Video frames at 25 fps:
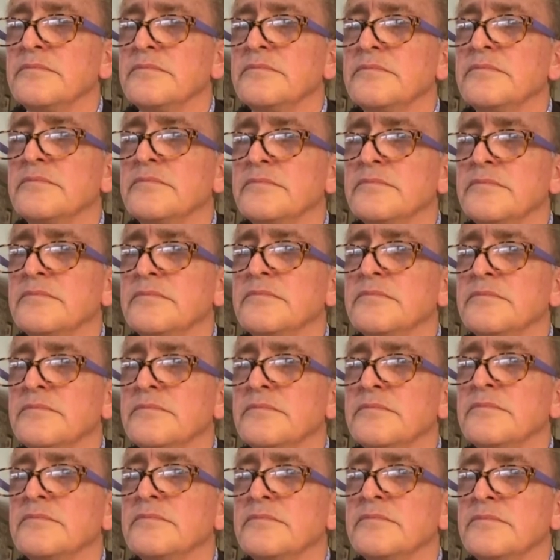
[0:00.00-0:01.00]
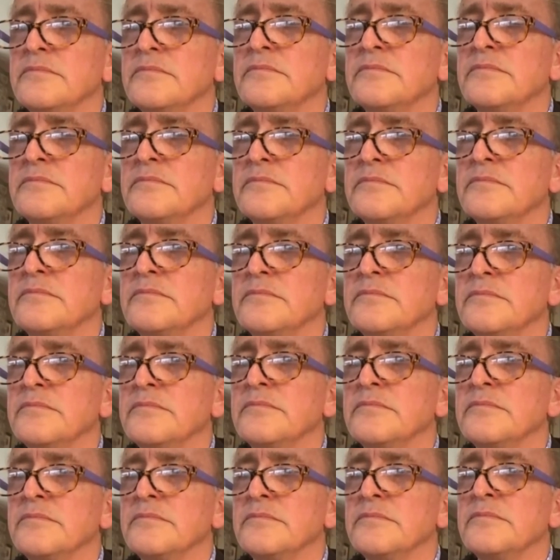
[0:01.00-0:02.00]

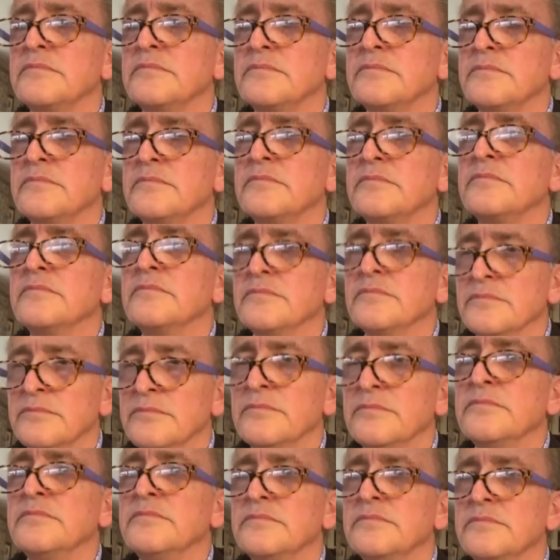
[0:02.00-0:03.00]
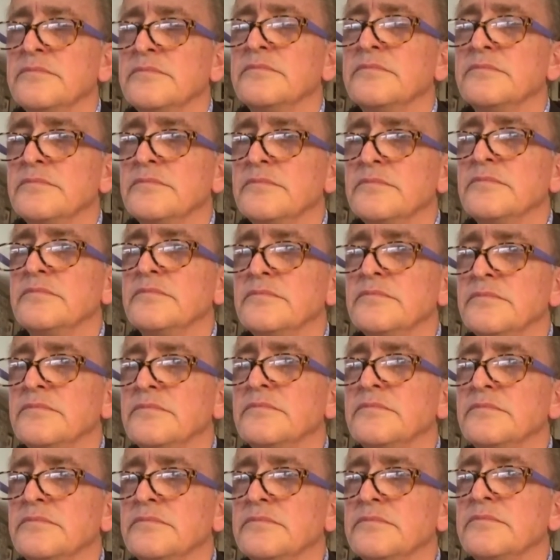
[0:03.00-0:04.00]

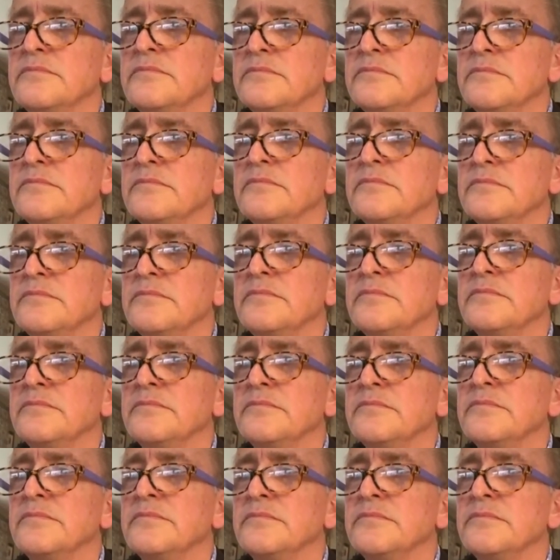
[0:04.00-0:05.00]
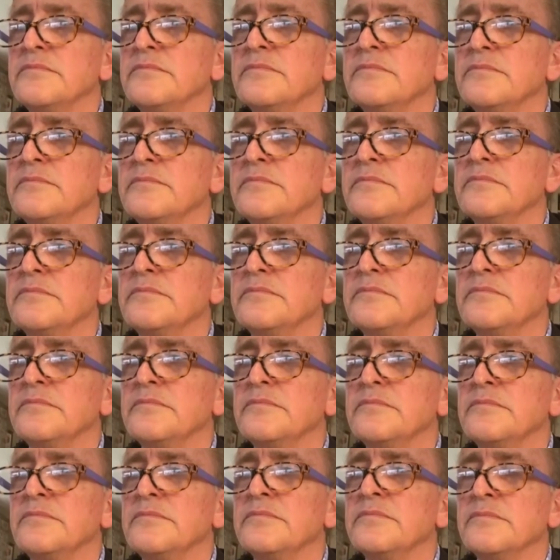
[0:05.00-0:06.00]

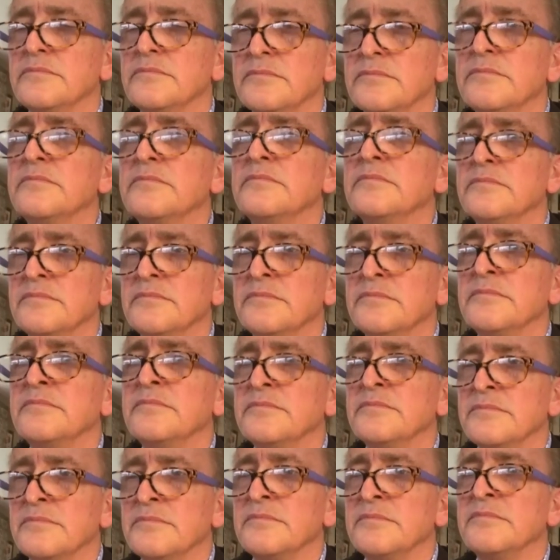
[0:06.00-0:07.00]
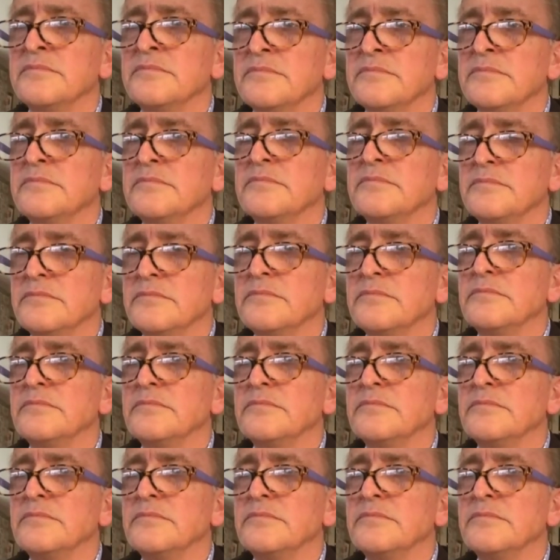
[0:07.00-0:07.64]
This person isn't speaking.